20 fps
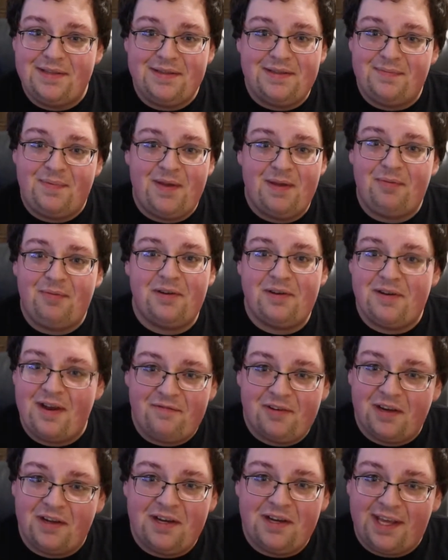people are
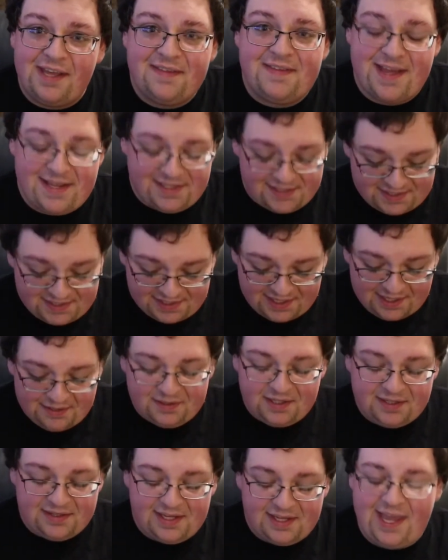never going to get that
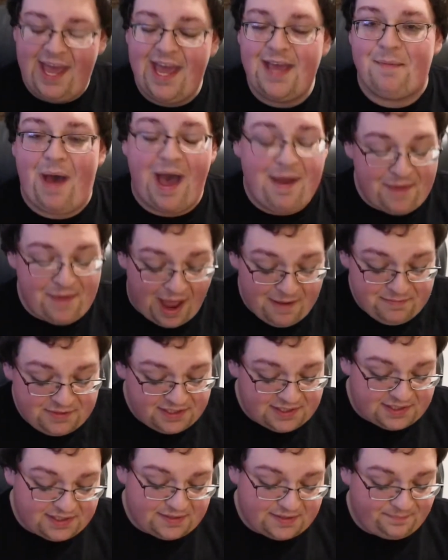skilled at the game. I'm
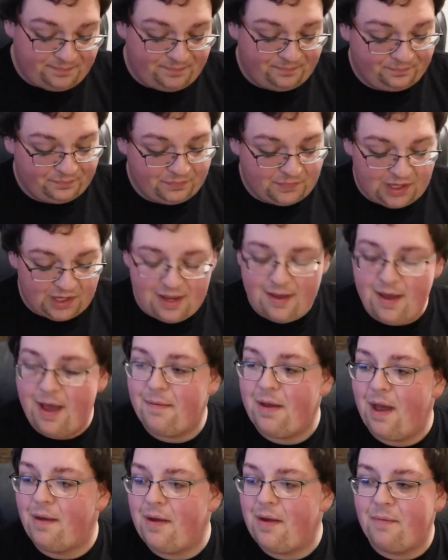
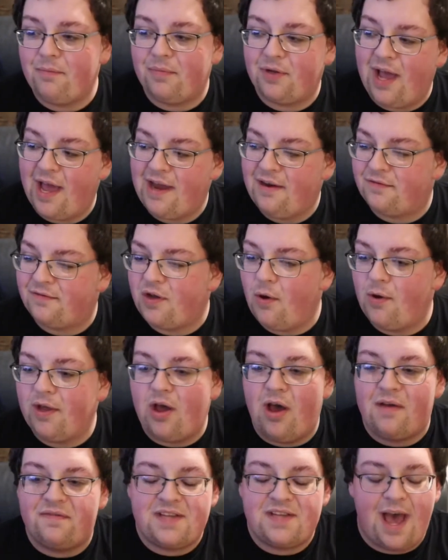kind of going
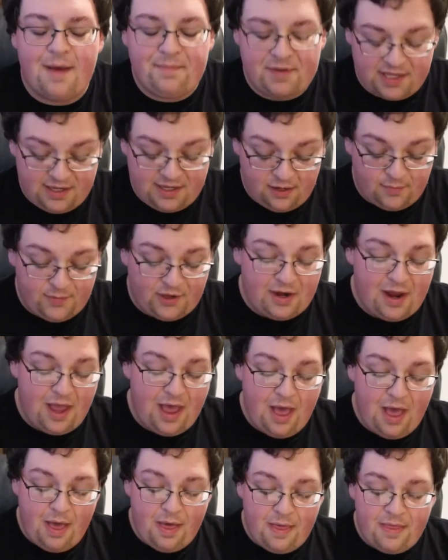off topic here, but
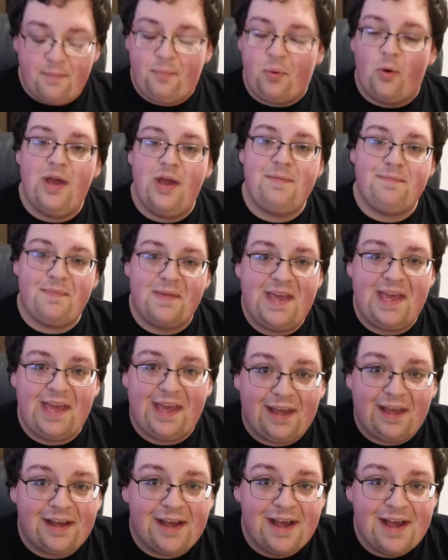the point
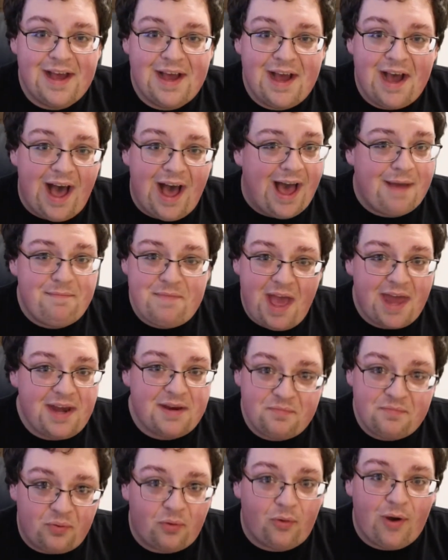being, I'm not
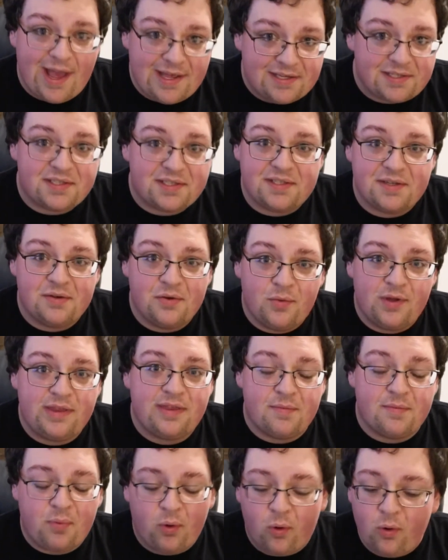impressed with
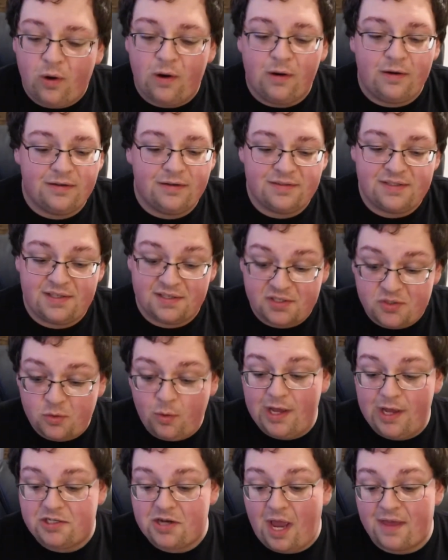the port to
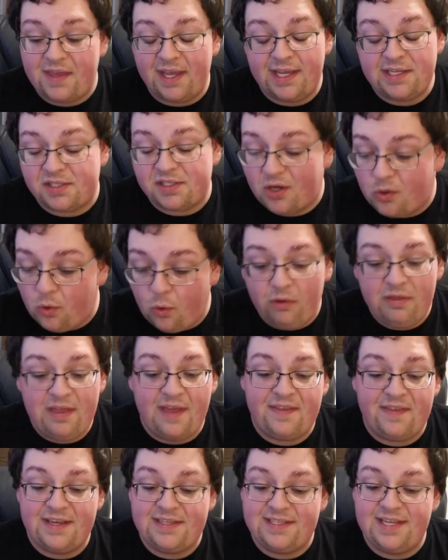Switch. I think it's cool
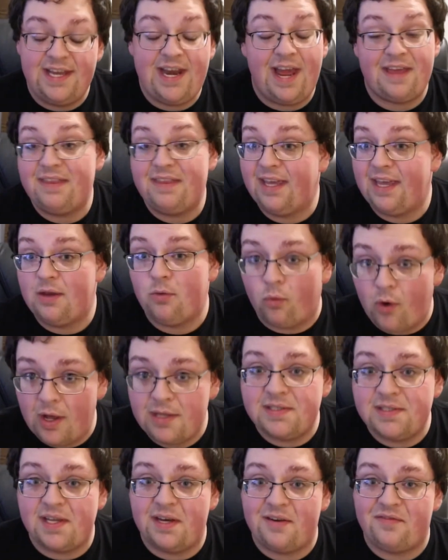that they did. I think it
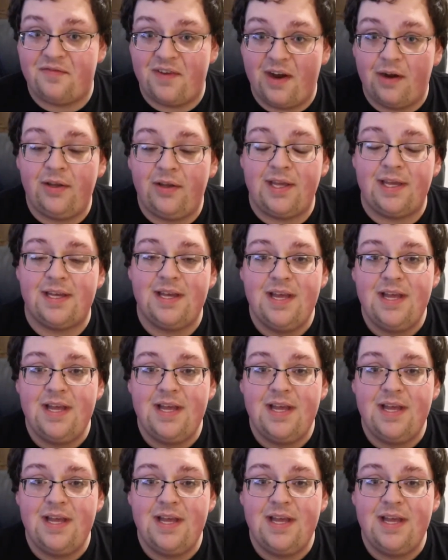runs at a fairly